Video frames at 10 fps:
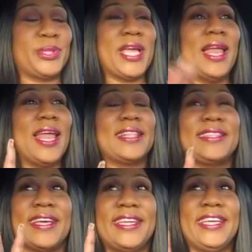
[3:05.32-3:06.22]
when y'all out
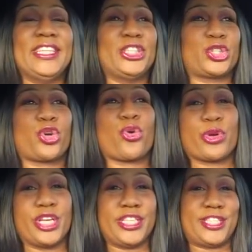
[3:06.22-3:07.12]
there in these
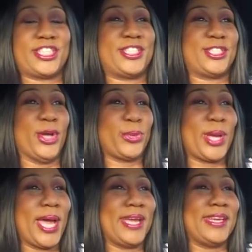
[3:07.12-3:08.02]
streets,
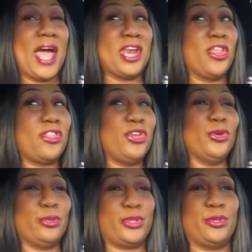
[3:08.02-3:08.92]
okay, not in the
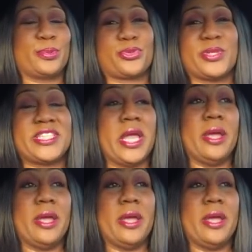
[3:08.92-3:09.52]
YouTube streets,